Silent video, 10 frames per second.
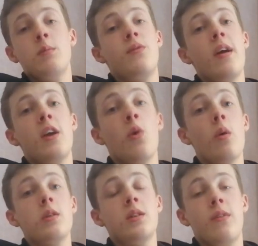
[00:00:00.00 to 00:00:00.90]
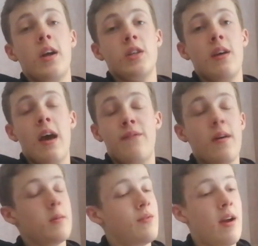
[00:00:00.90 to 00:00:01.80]
And it was very coercive, actually. I
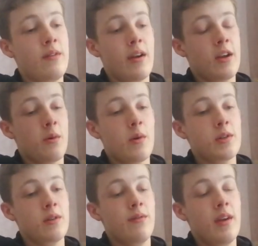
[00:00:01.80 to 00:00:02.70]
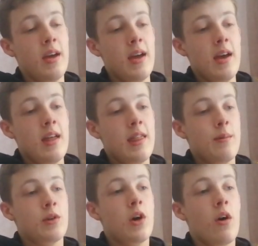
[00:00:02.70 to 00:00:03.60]
felt it was very, very coercive. They
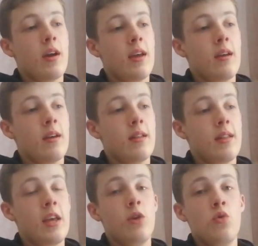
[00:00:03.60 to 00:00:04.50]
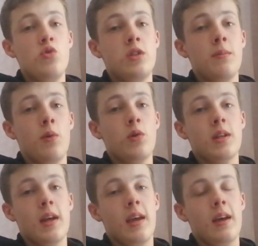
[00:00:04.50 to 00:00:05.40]
were talking, they used the
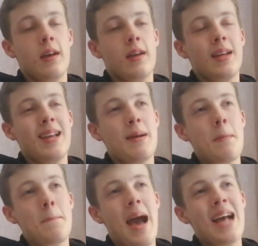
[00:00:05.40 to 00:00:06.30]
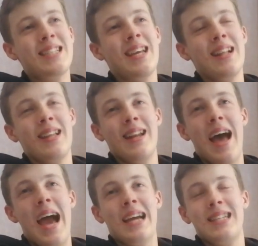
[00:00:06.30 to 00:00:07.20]
most, like, masculine
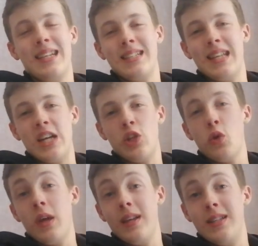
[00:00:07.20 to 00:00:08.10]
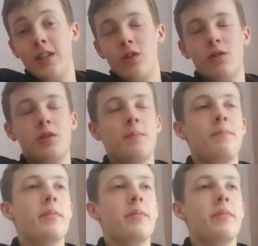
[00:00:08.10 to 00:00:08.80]
acting slash looking teachers